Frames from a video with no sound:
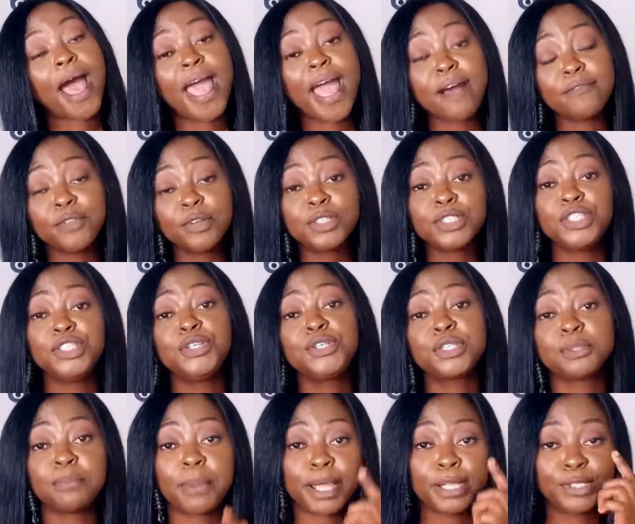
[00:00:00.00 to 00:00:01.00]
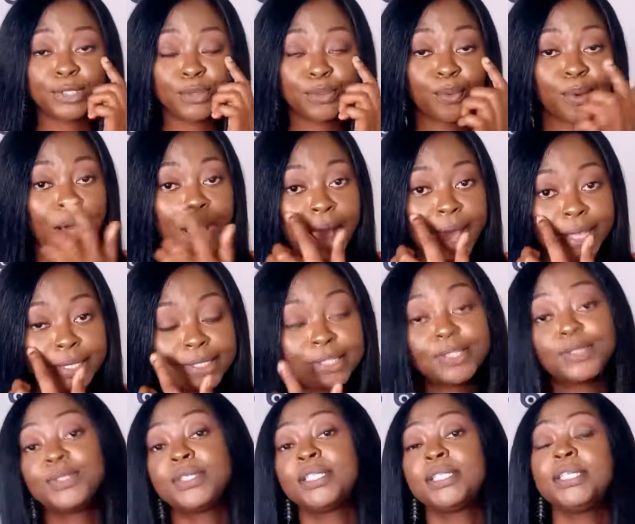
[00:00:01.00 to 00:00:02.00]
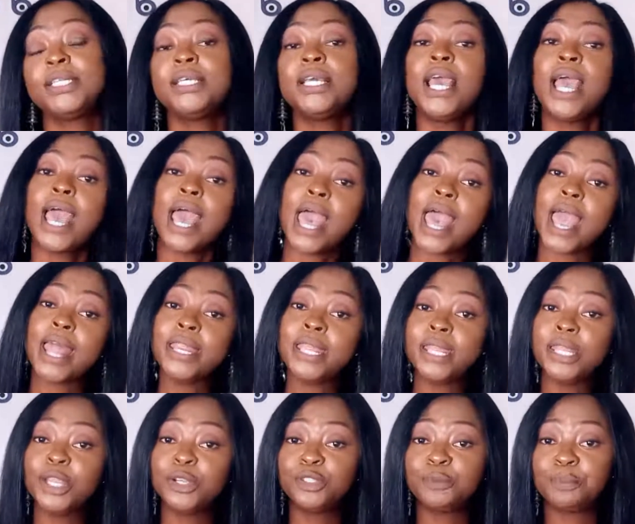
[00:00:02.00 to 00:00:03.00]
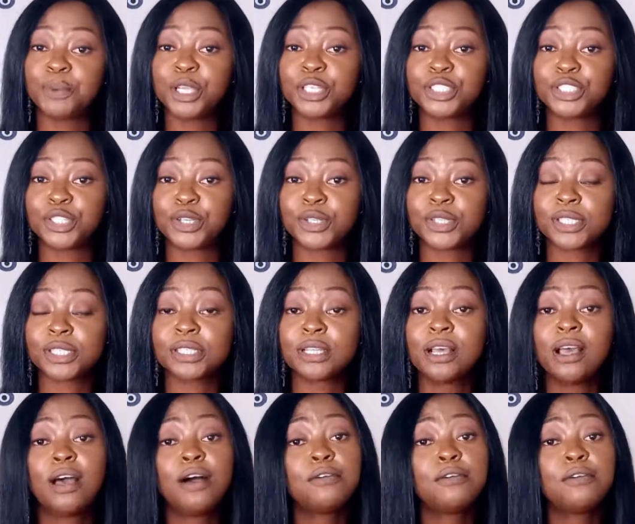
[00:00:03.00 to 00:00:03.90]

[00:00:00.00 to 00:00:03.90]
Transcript: I have not used my 2 eyes to see any nude pictures.